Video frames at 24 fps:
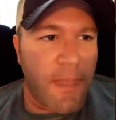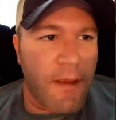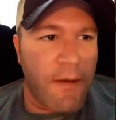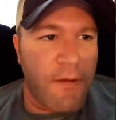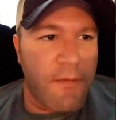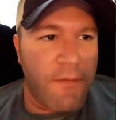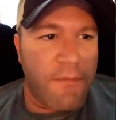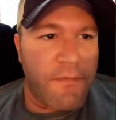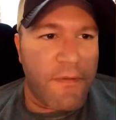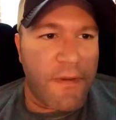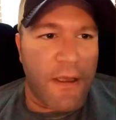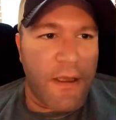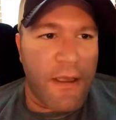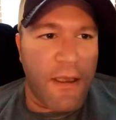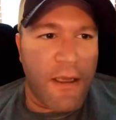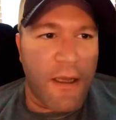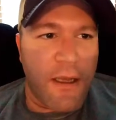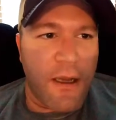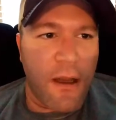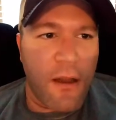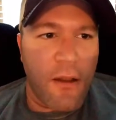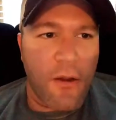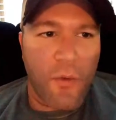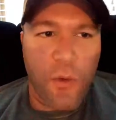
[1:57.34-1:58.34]
If the
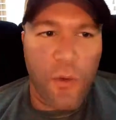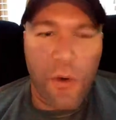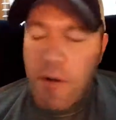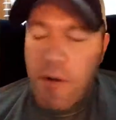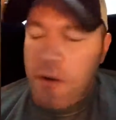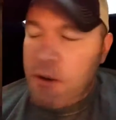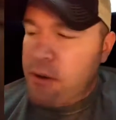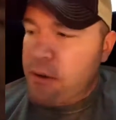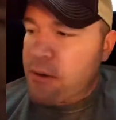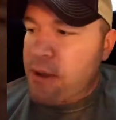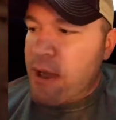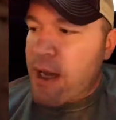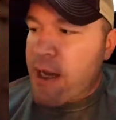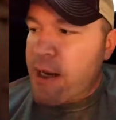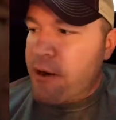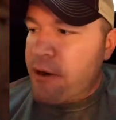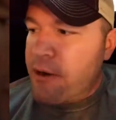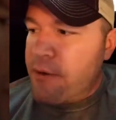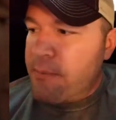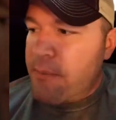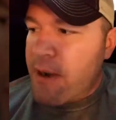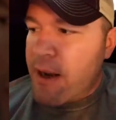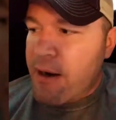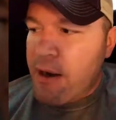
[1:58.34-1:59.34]
color were a little lighter,
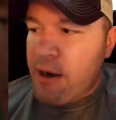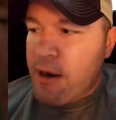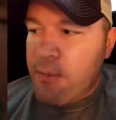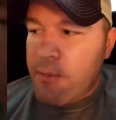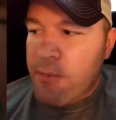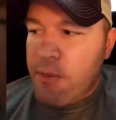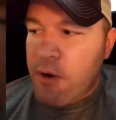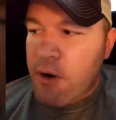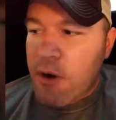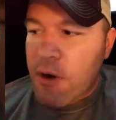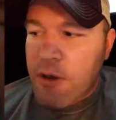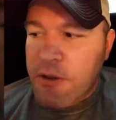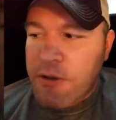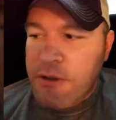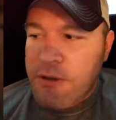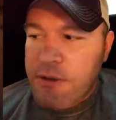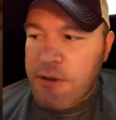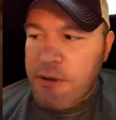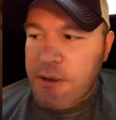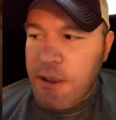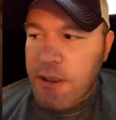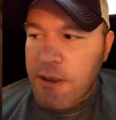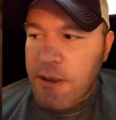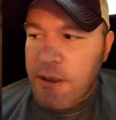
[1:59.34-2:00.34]
it might have come
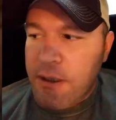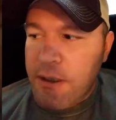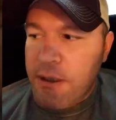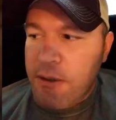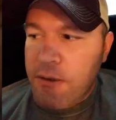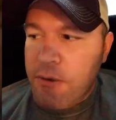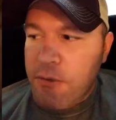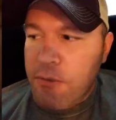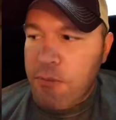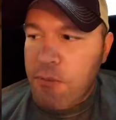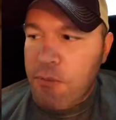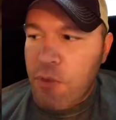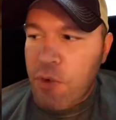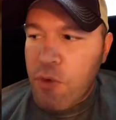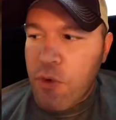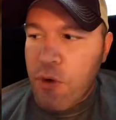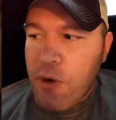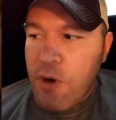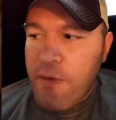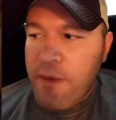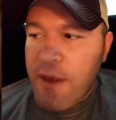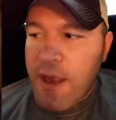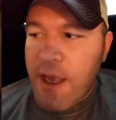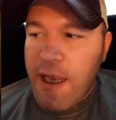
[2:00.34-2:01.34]
across a little
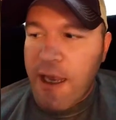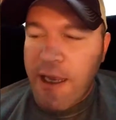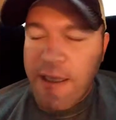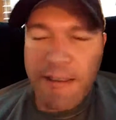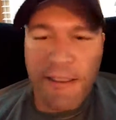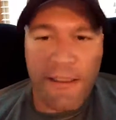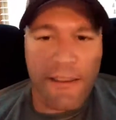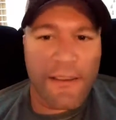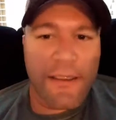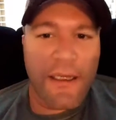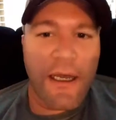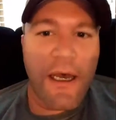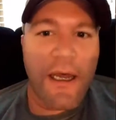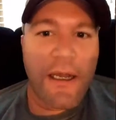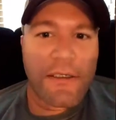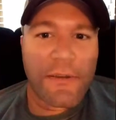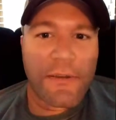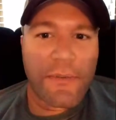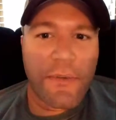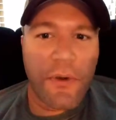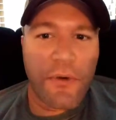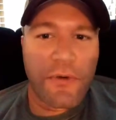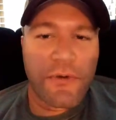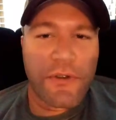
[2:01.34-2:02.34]
more on the hazy side as
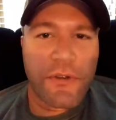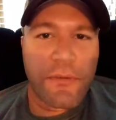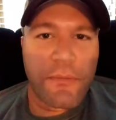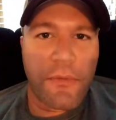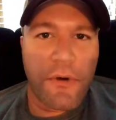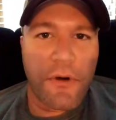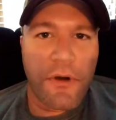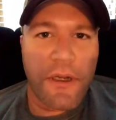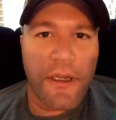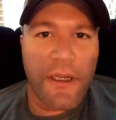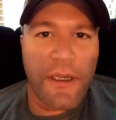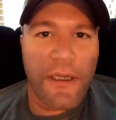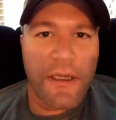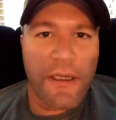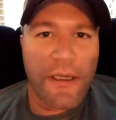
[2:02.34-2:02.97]
opposed to murky.